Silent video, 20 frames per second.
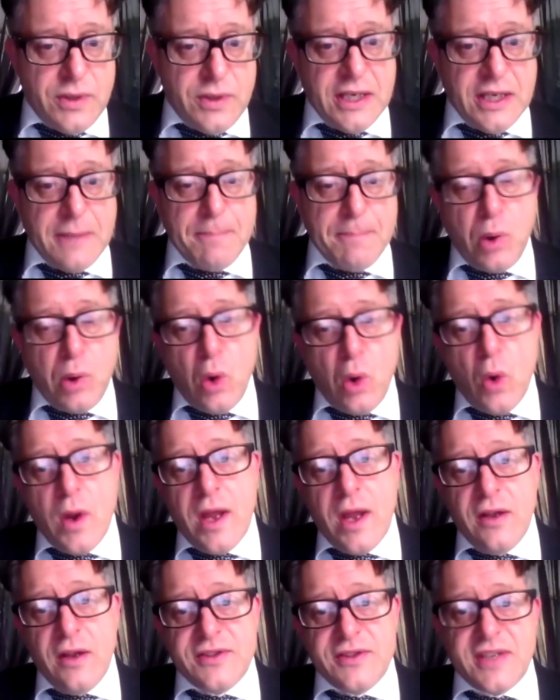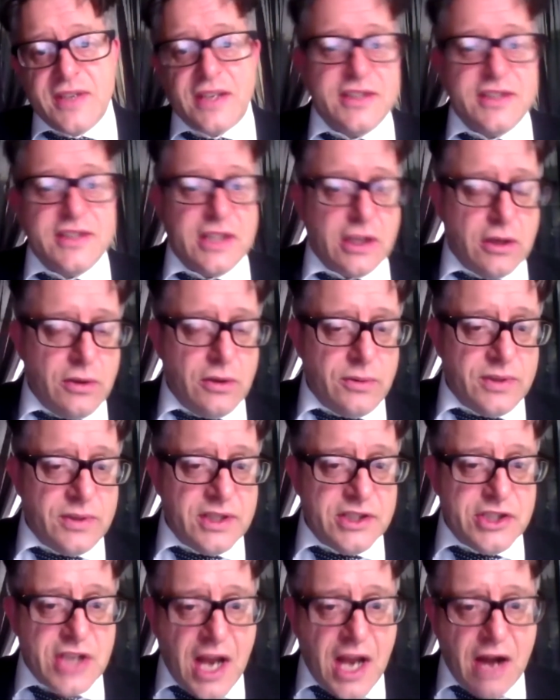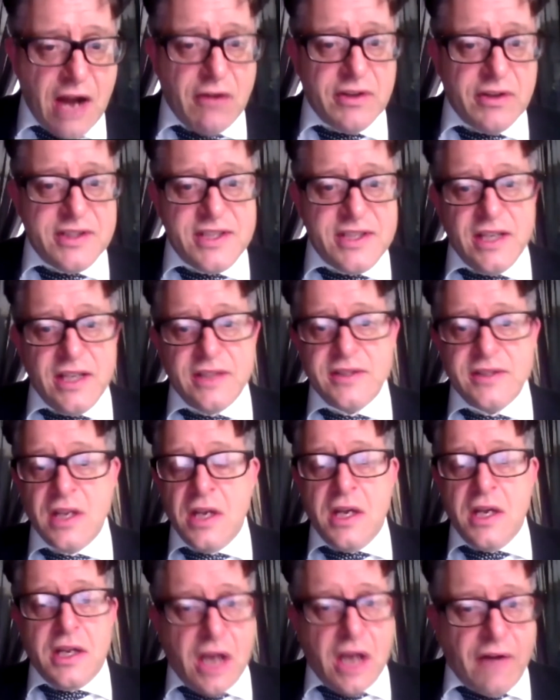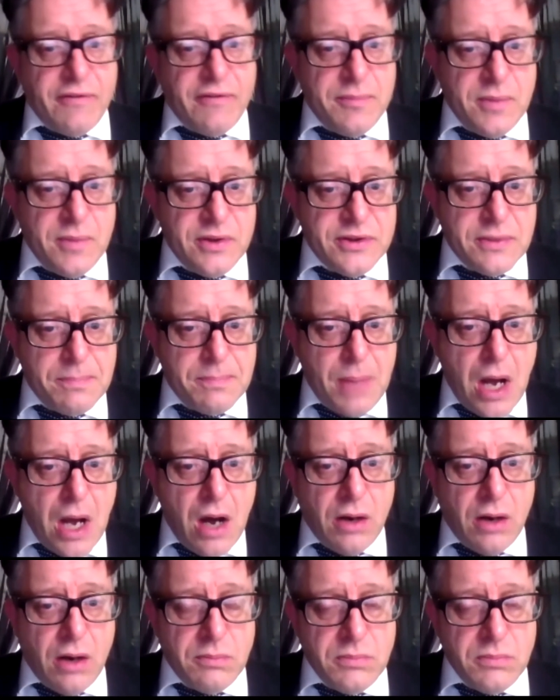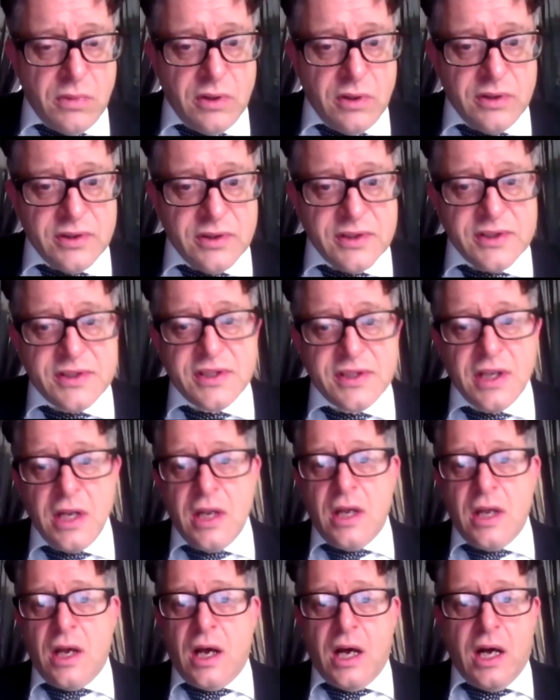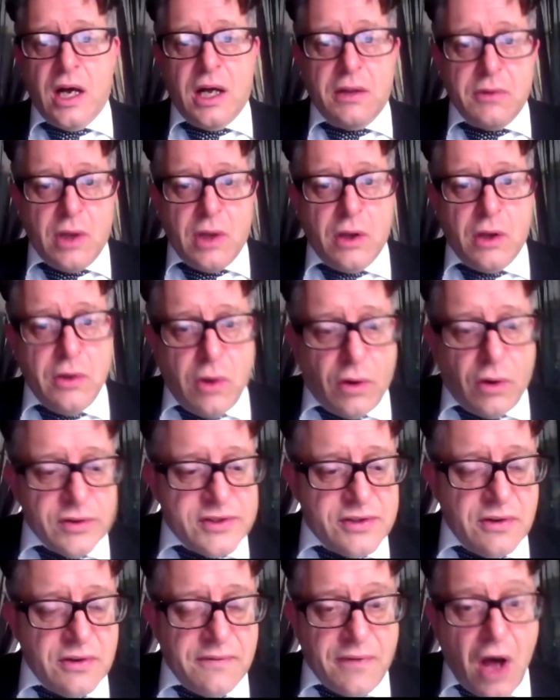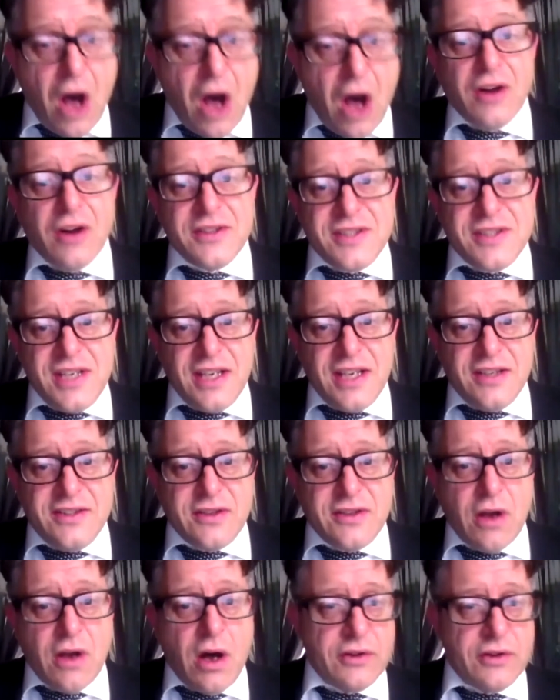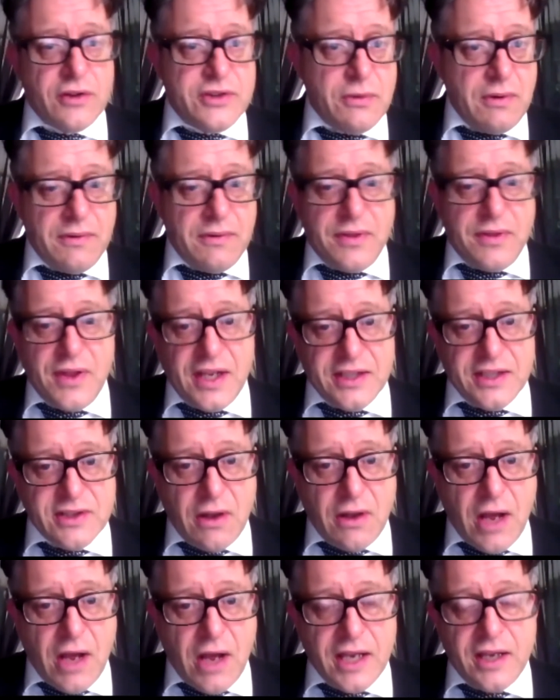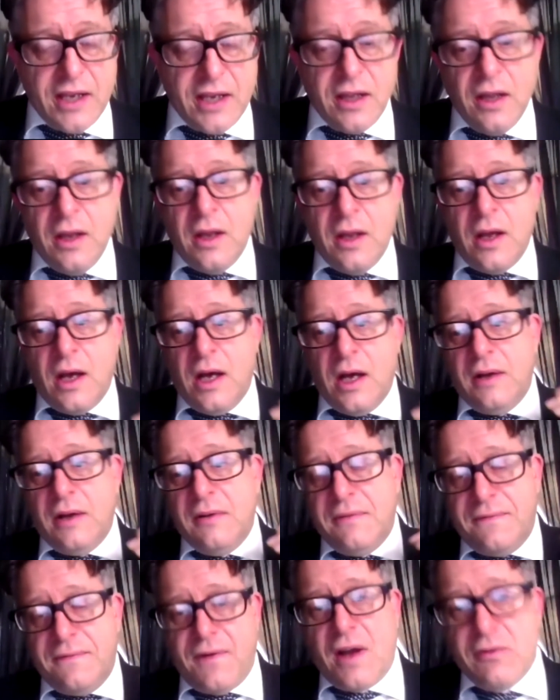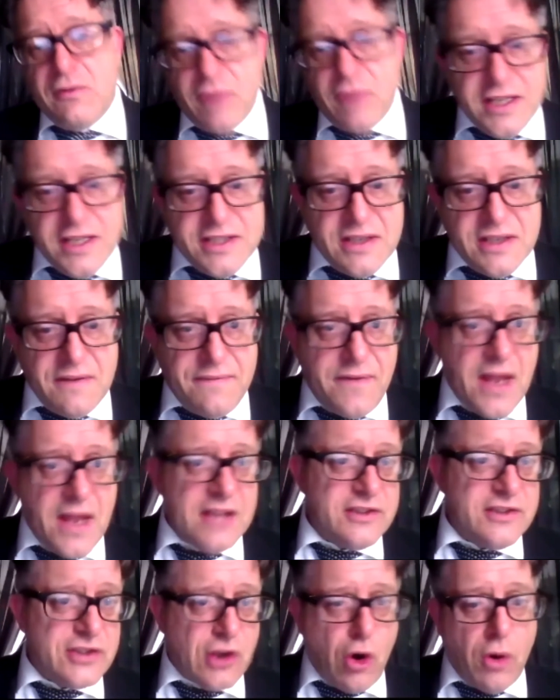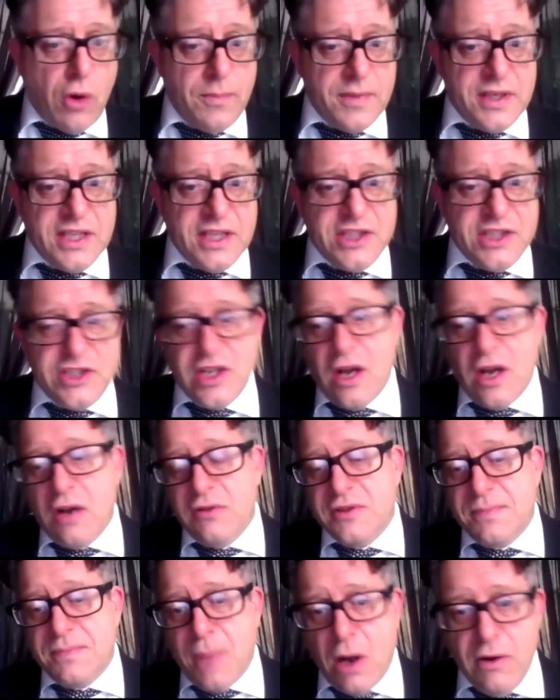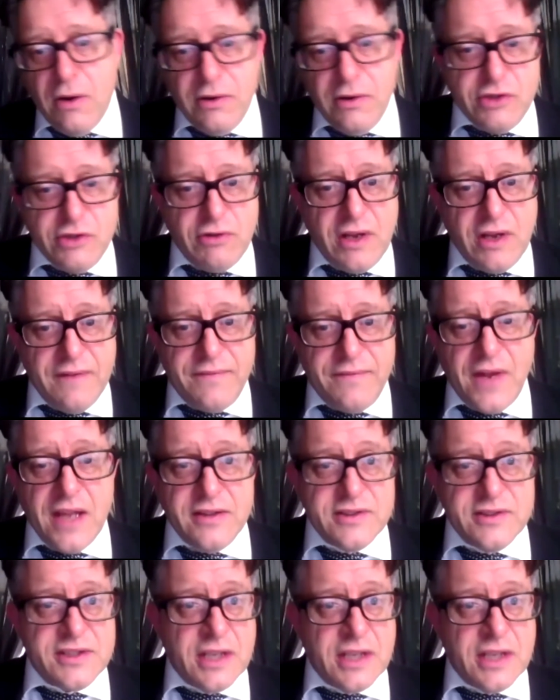employers, that's including charities, government departments. Lots of artists are doing things like fundraising events, comedy shows, poetry events,